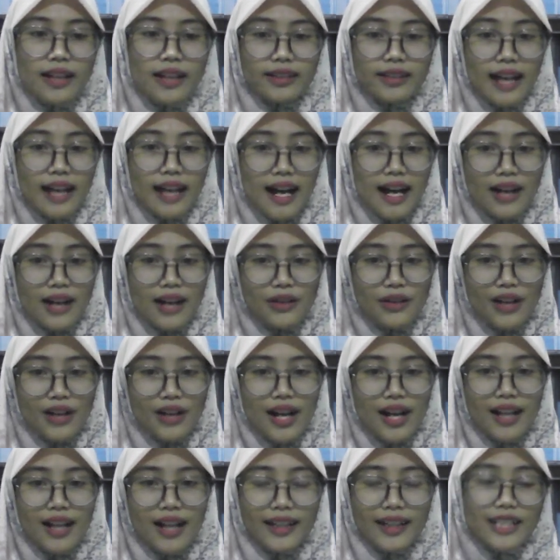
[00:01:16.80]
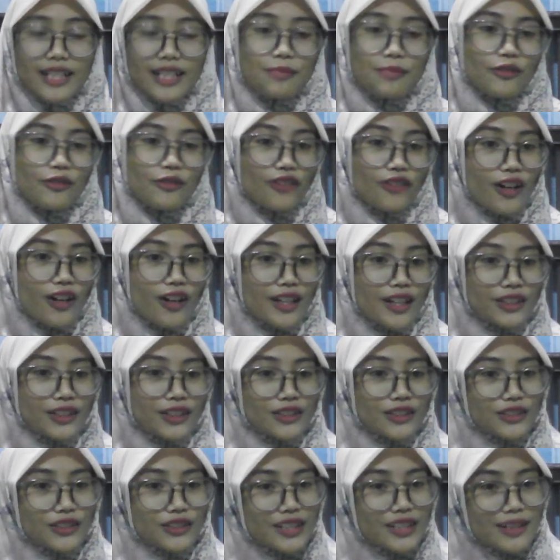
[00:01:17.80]
Now, let's move
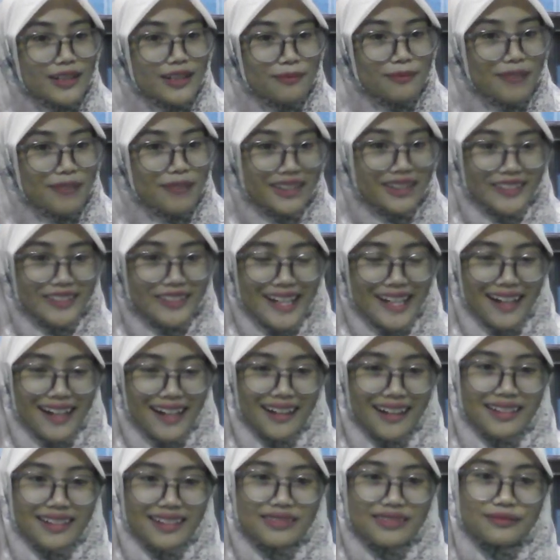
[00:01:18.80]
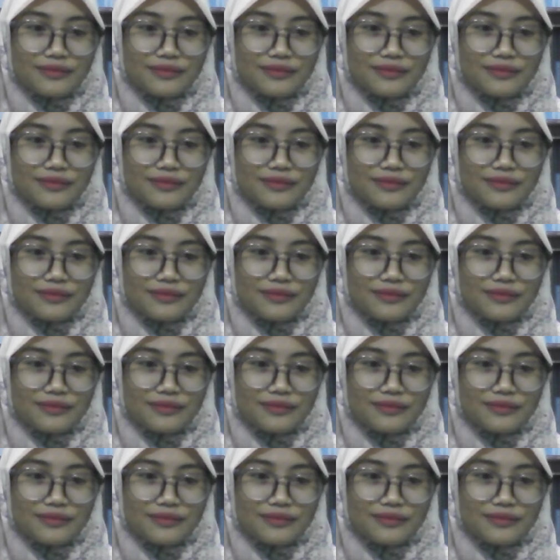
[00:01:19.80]
on to the material.